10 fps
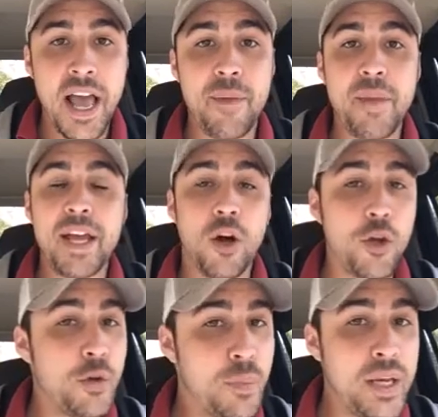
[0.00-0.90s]
and made
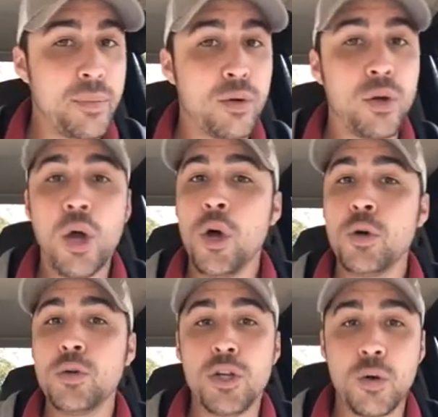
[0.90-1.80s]
all you people
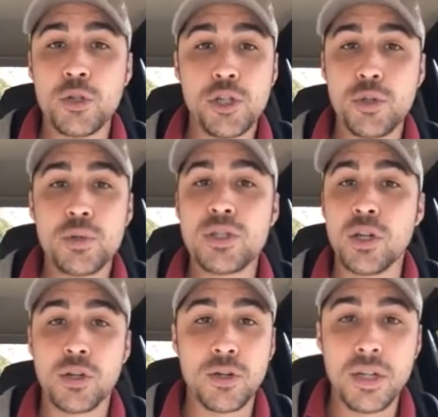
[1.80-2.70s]
who don't choose
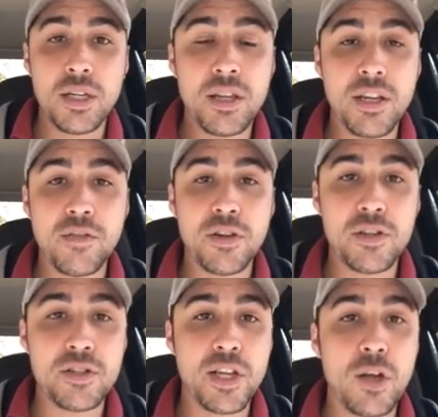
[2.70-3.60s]
to learn anything for
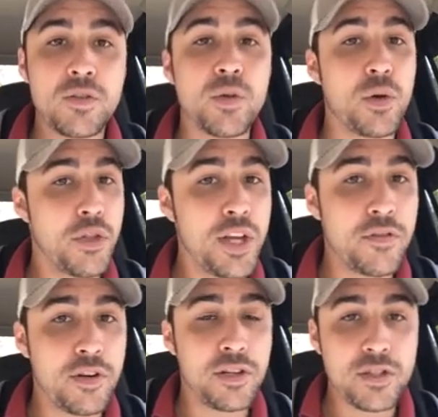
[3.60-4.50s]
yourselves or
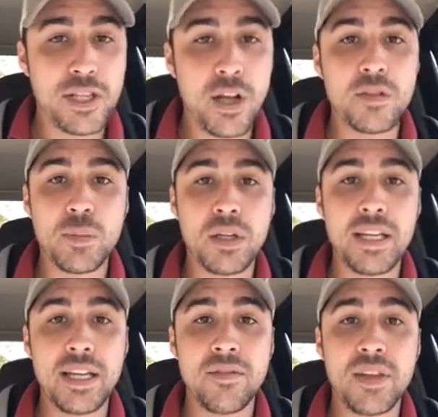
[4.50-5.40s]
think for yourselves
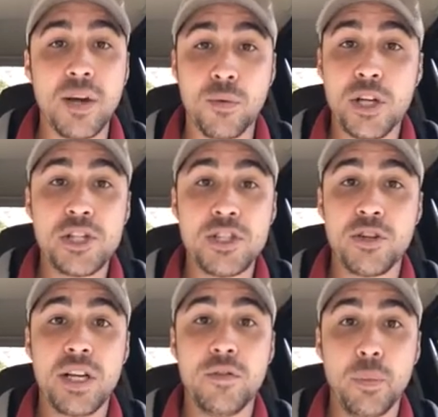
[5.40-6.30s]
believe that Russians
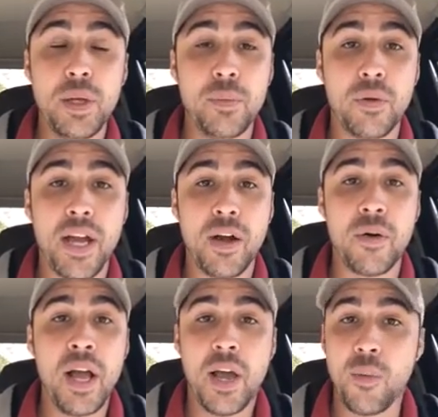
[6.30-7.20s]
are evil people
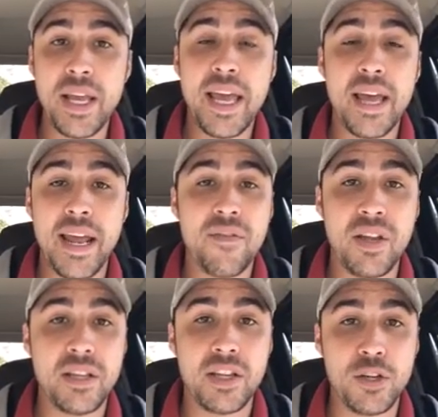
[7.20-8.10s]
now and we can't have
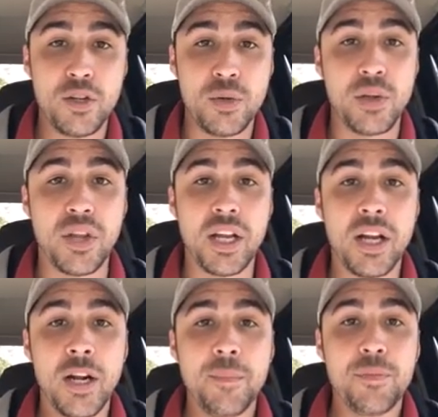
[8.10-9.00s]
anything to do with it.
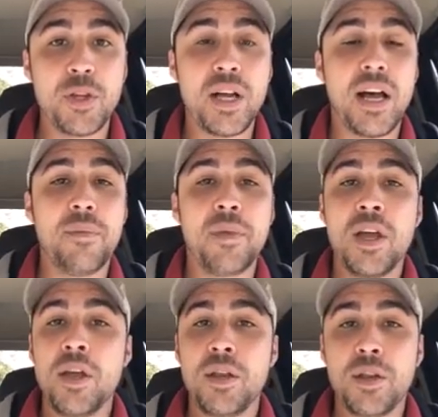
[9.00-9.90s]
You got
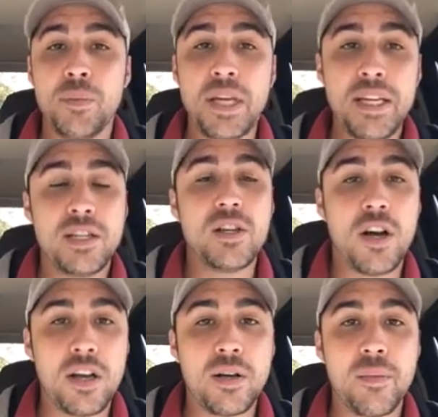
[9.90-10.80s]
the media
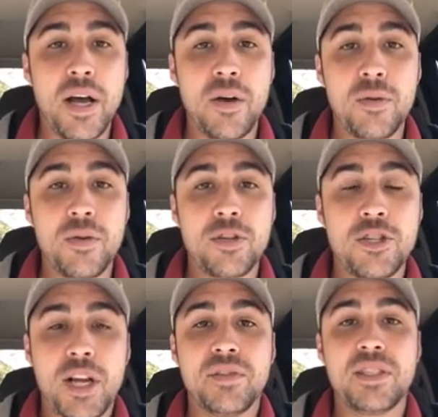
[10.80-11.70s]
talking about
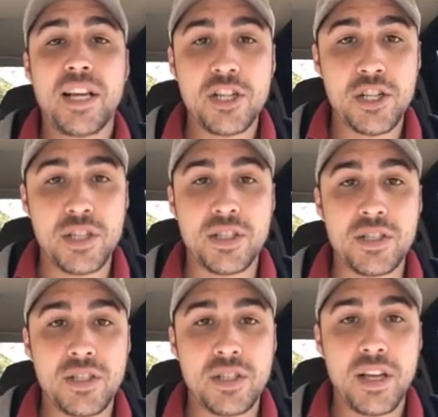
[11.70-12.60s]
Jeff
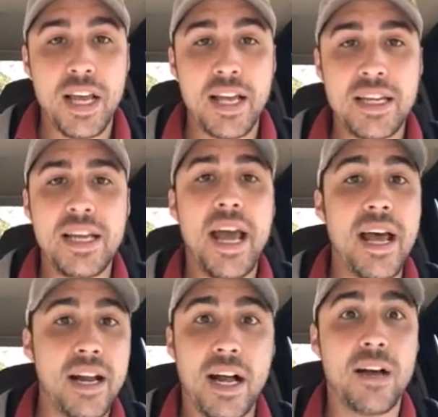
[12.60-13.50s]
Sessions, and he
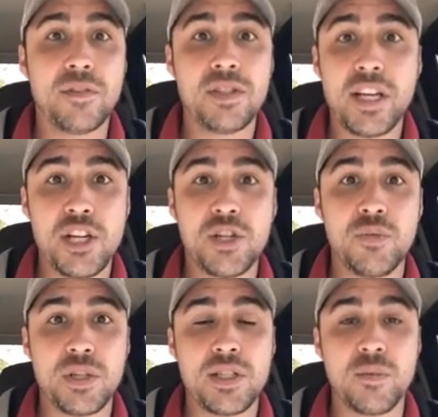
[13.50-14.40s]
had a
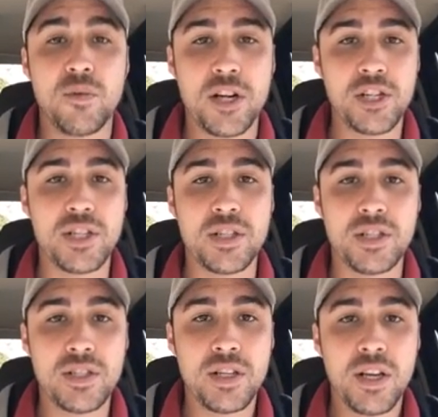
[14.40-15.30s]
conversation with some
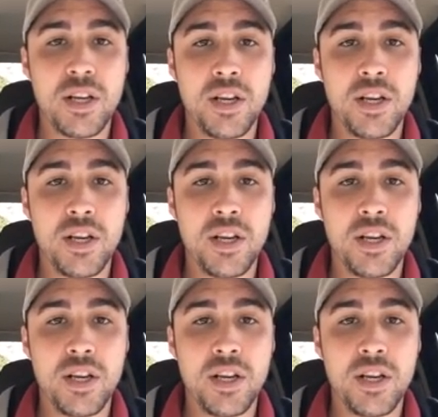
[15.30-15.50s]
Russians.